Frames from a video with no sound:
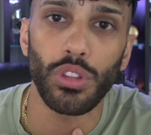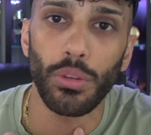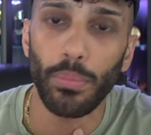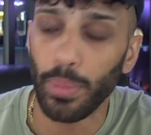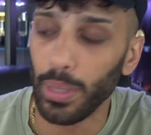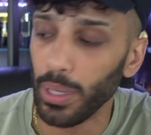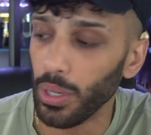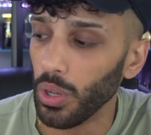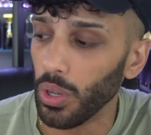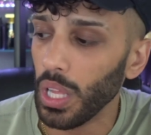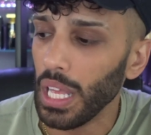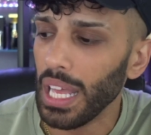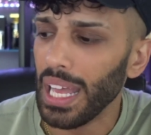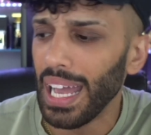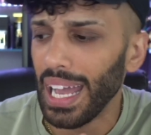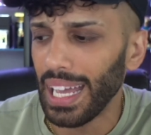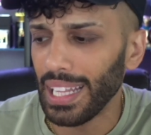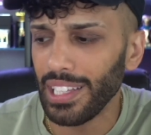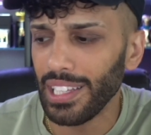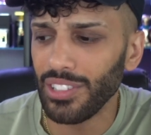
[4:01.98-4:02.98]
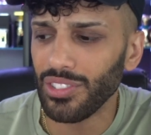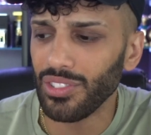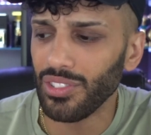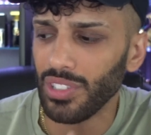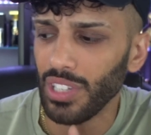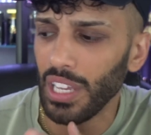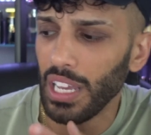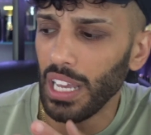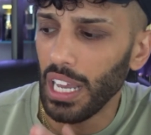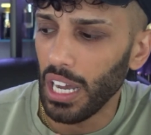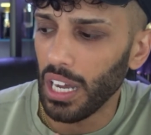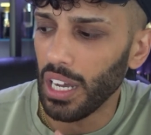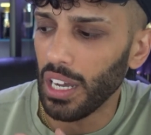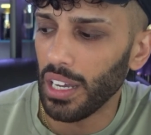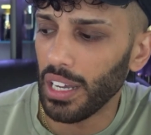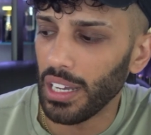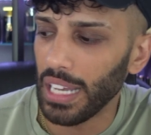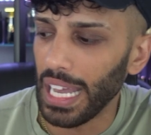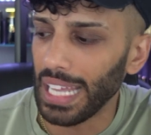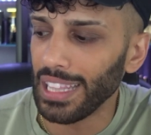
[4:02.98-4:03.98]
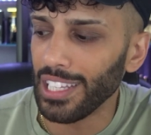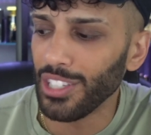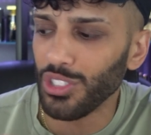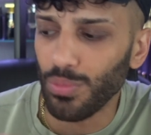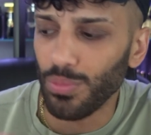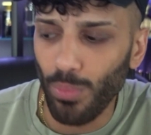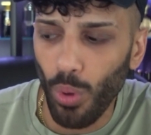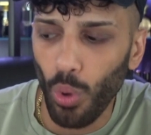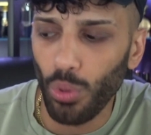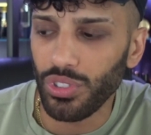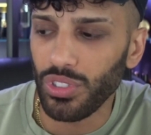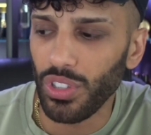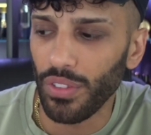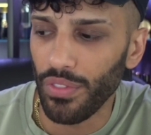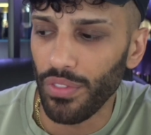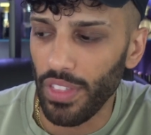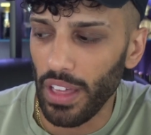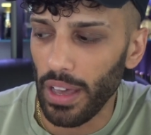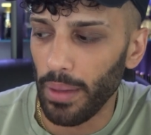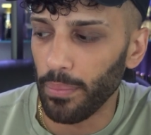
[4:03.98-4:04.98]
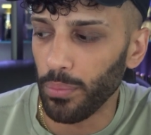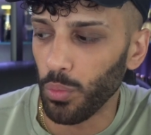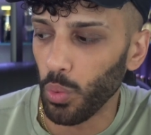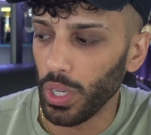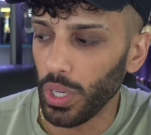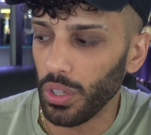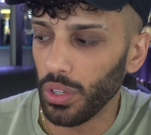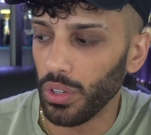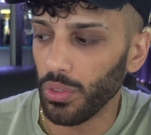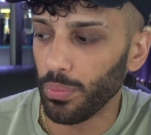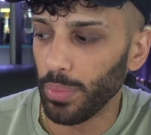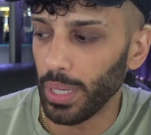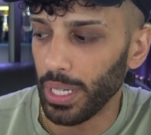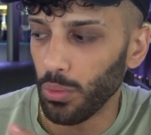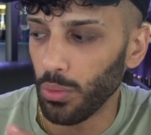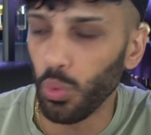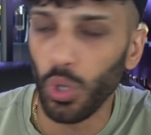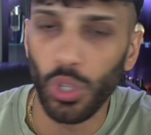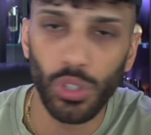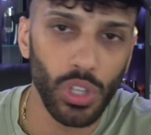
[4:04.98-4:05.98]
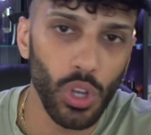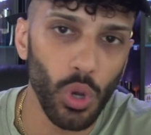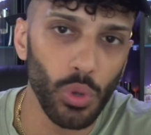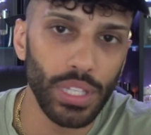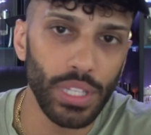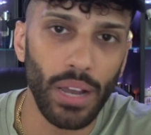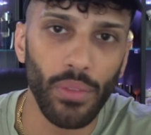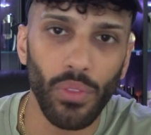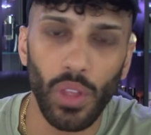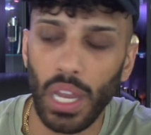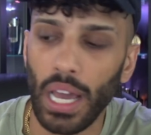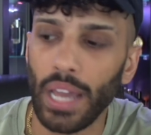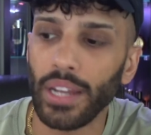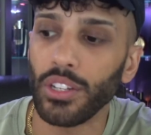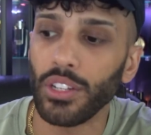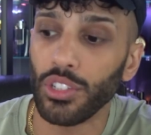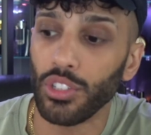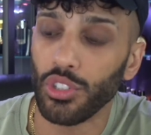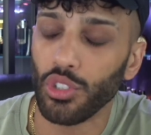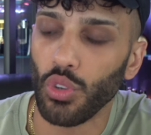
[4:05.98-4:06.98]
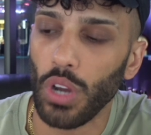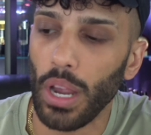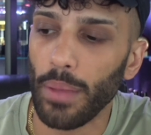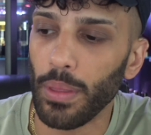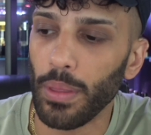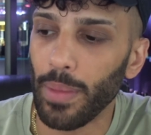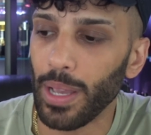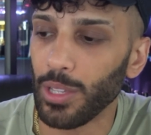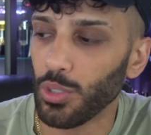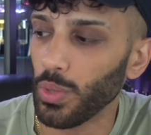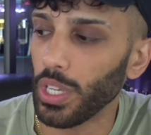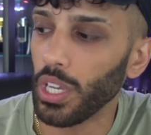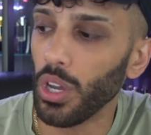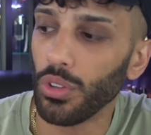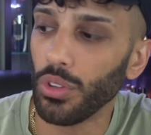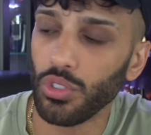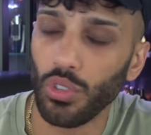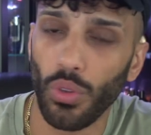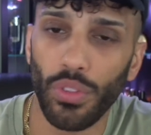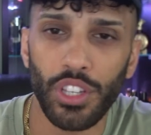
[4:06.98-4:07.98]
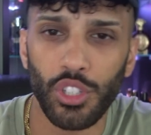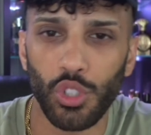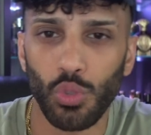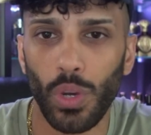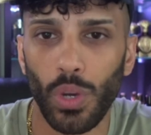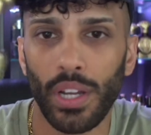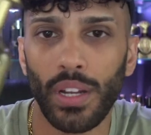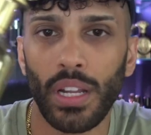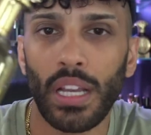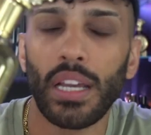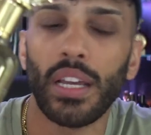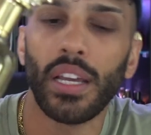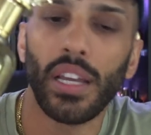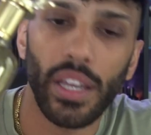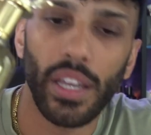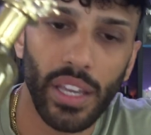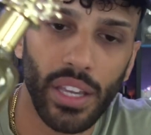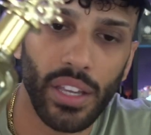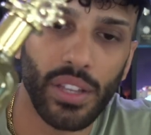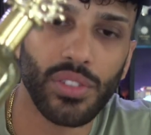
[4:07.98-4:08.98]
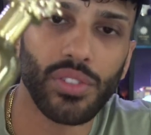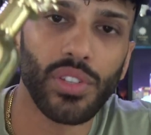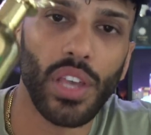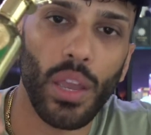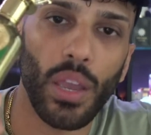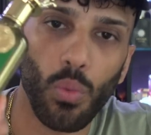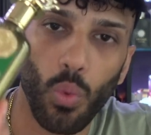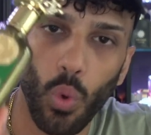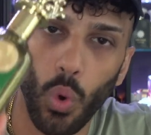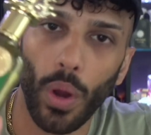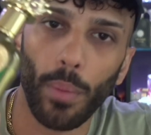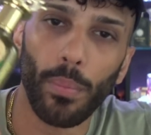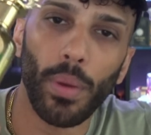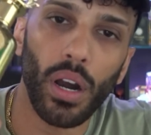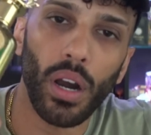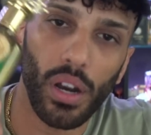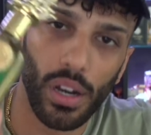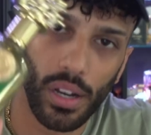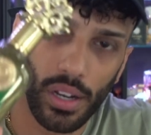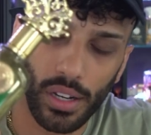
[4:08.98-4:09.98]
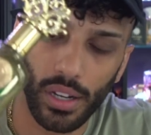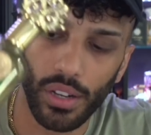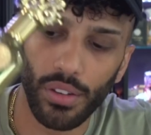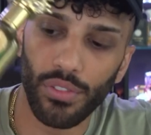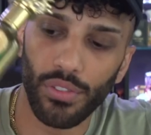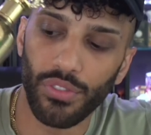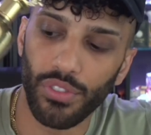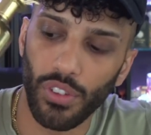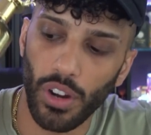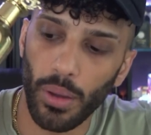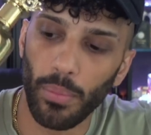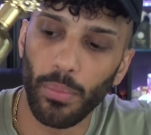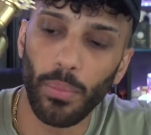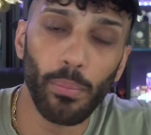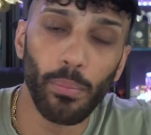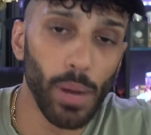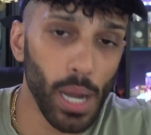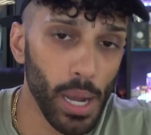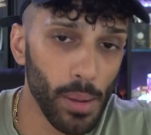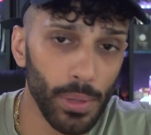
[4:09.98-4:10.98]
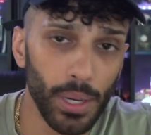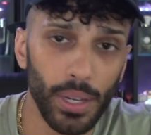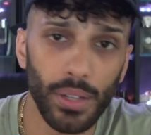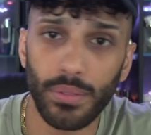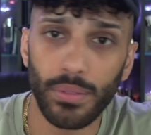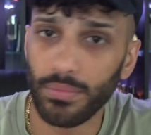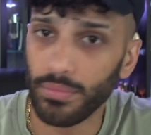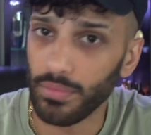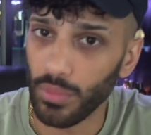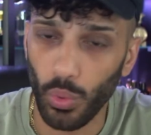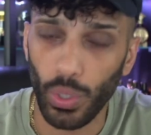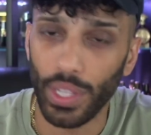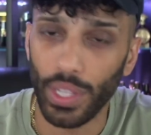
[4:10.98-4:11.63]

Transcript: the bill. At least most of them will, but we'll go down the line and describe them as we go. So this one is a warm hug from Baba. It